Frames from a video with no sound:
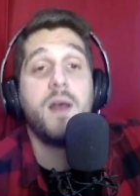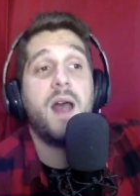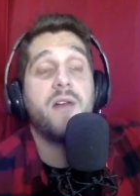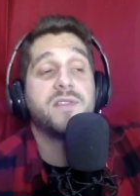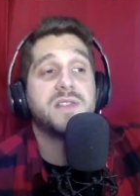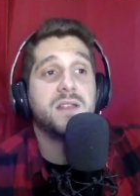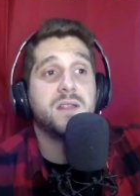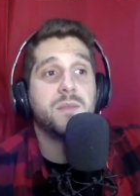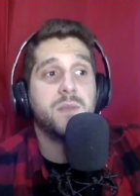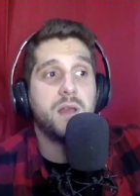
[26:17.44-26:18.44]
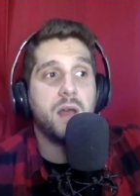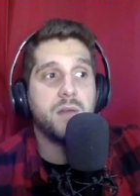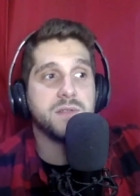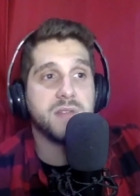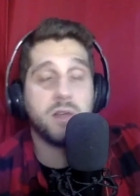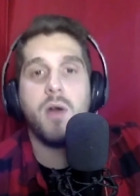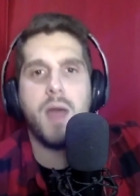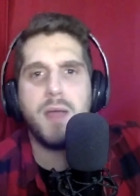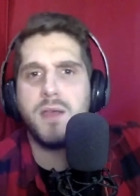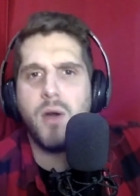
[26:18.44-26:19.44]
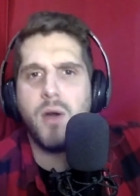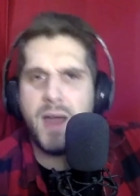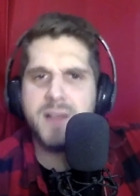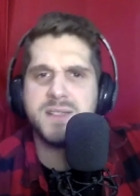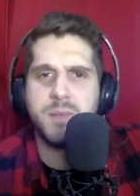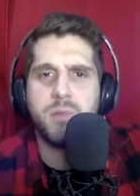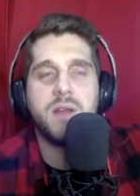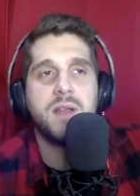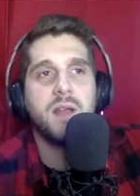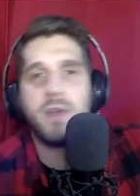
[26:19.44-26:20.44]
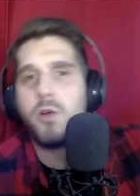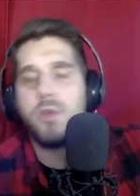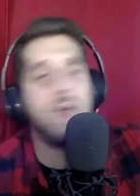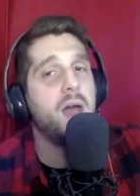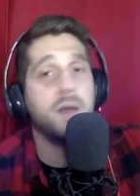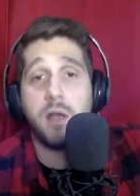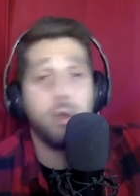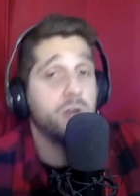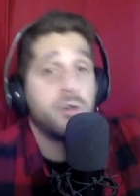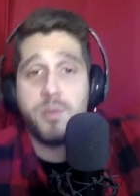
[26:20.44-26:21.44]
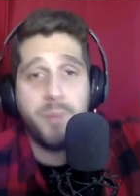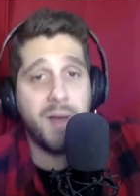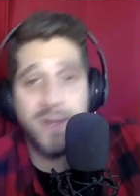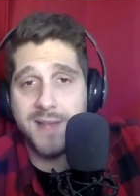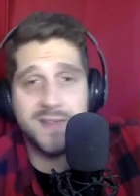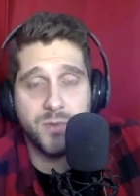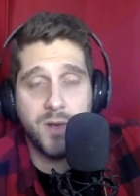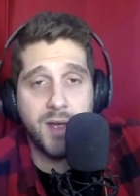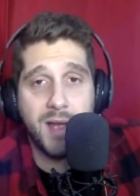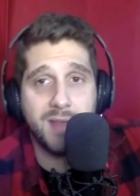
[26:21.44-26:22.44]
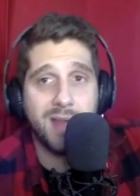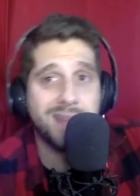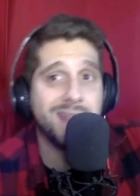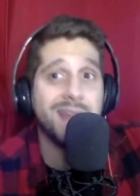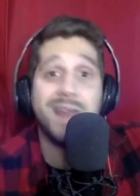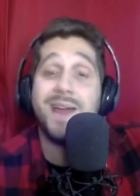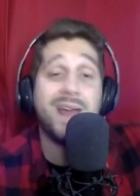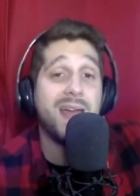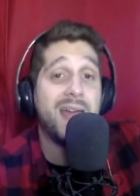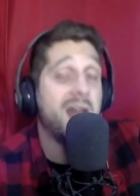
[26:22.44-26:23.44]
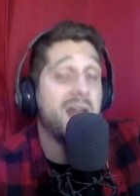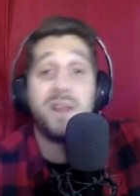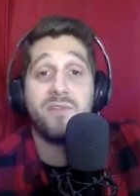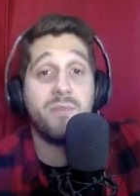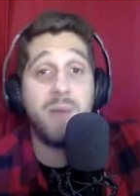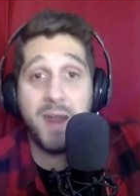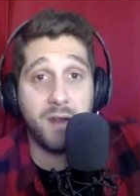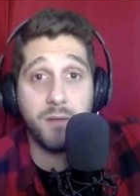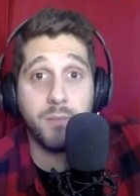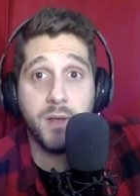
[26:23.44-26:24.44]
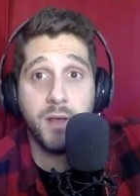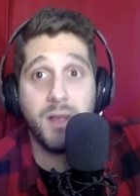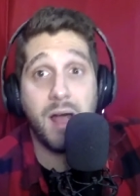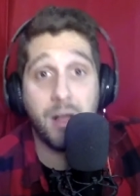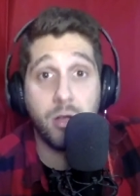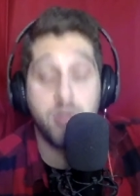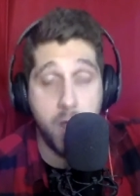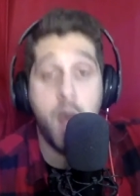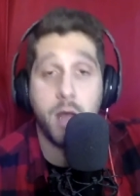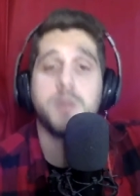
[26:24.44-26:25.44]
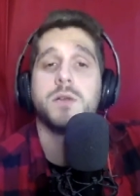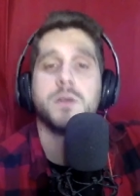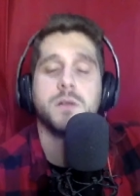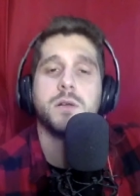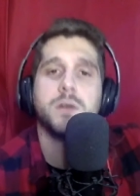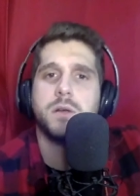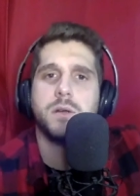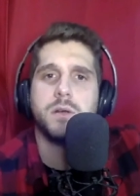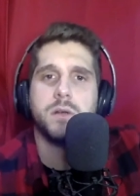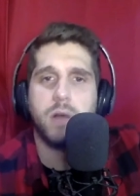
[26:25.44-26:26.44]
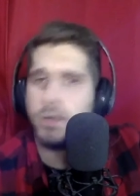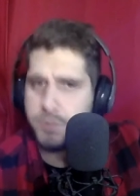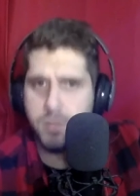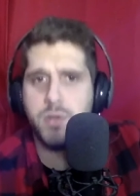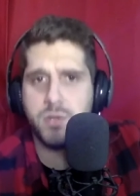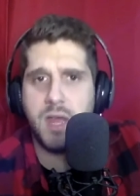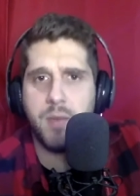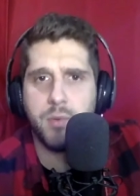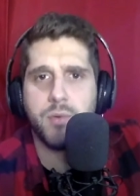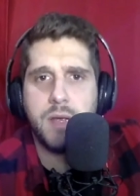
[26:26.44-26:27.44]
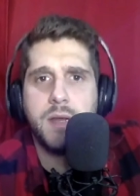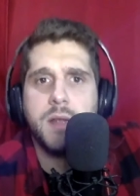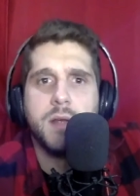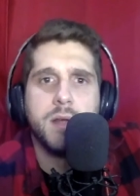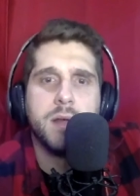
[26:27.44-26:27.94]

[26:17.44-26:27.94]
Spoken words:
have said to me, I was like, oh, hey, you know, I had a similar idea. And they go, yeah, I heard it on your podcast. That's where I got the idea. And I ain't even mad at them. I'll go, yeah, I'll do your table read.